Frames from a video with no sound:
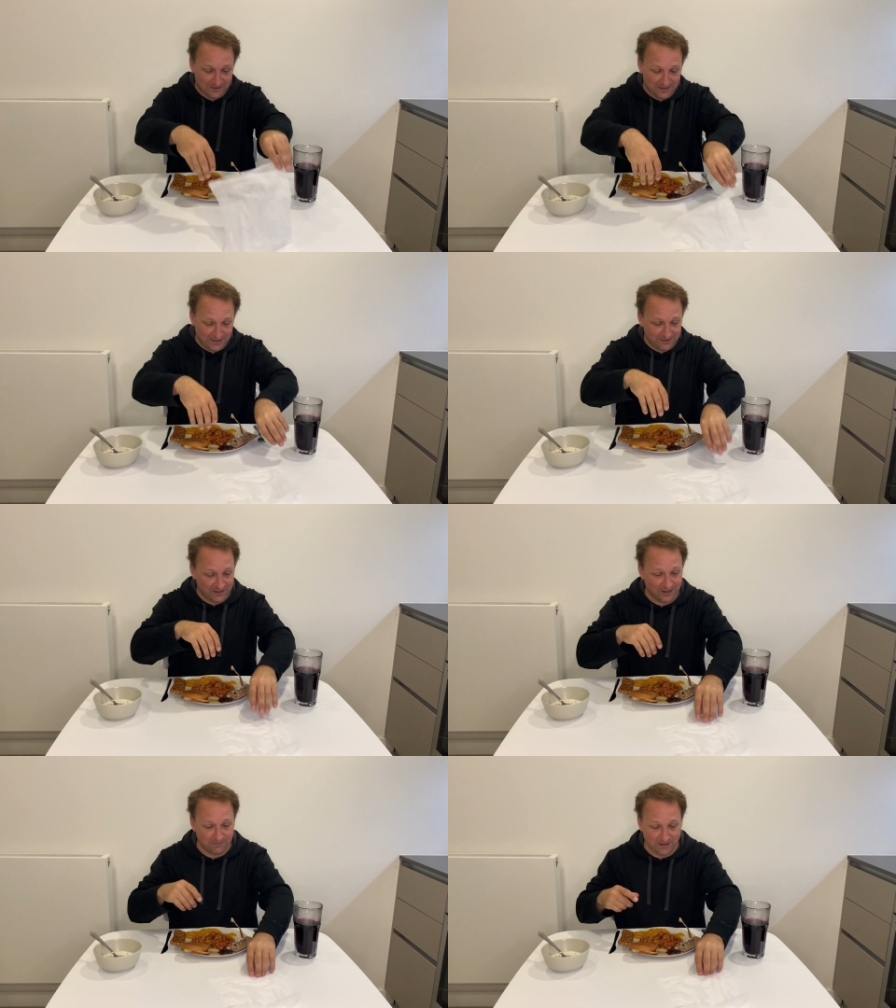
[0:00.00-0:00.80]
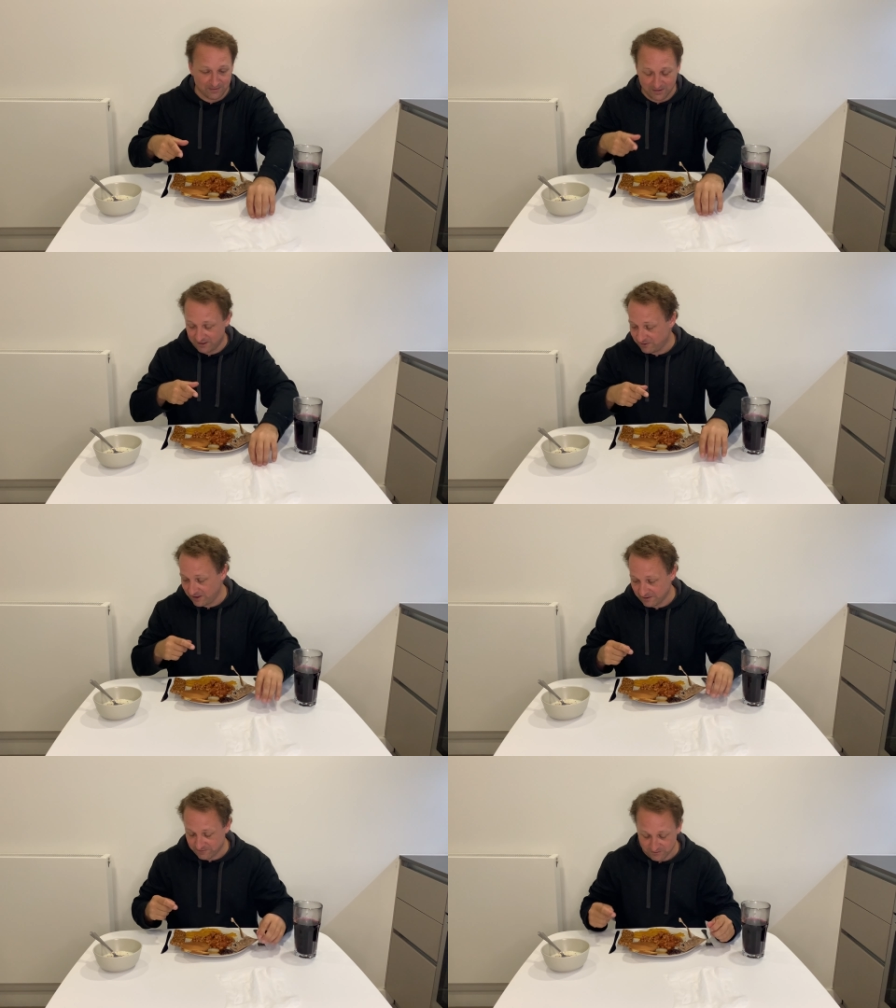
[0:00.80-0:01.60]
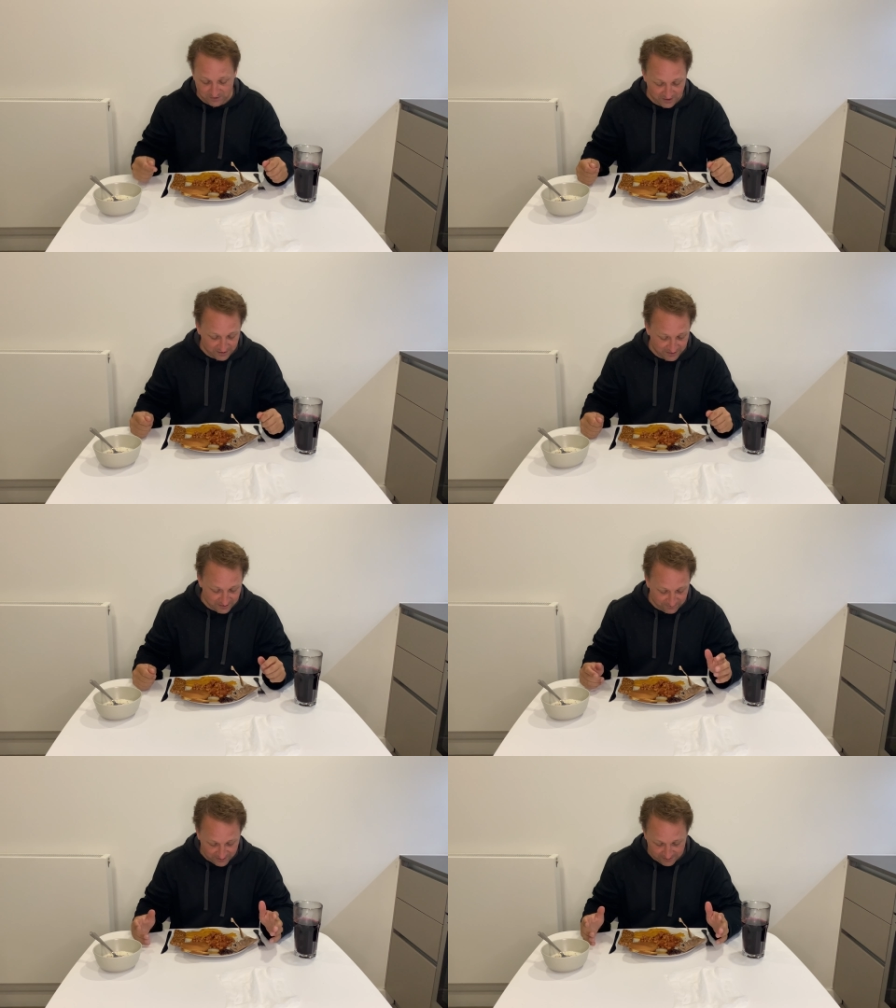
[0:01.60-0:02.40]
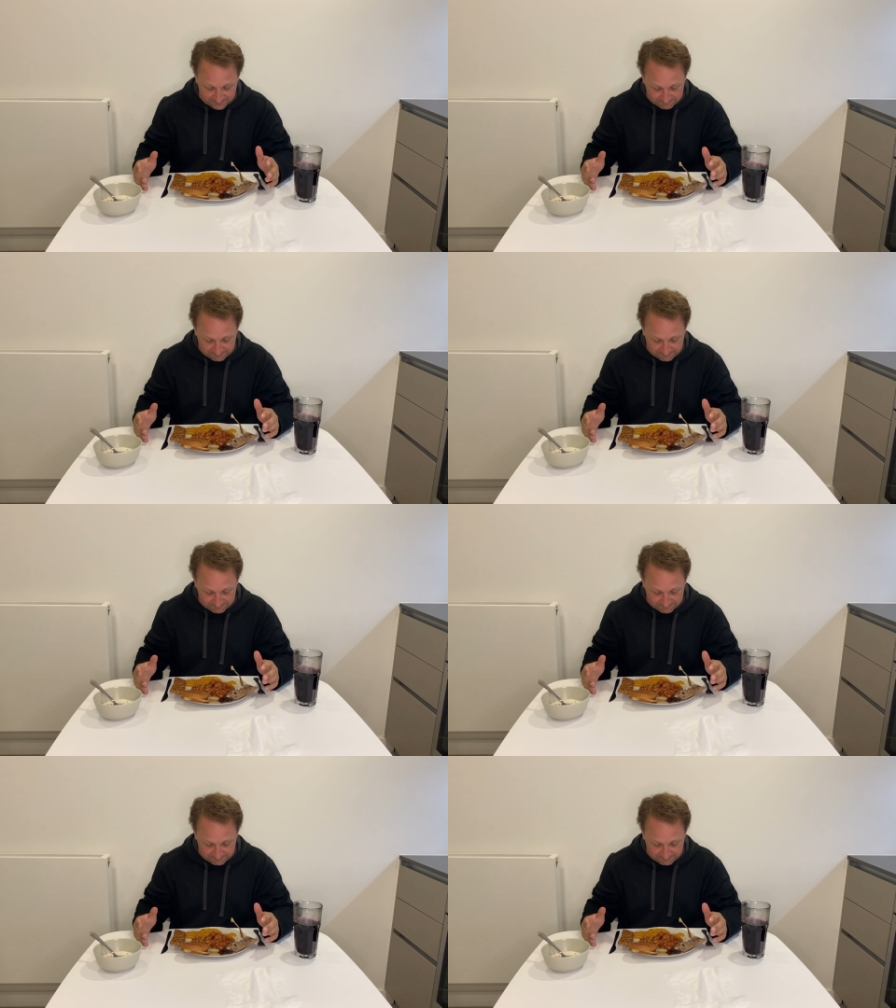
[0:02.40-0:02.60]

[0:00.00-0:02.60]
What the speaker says: I'm going to give that thing credit for being innovative.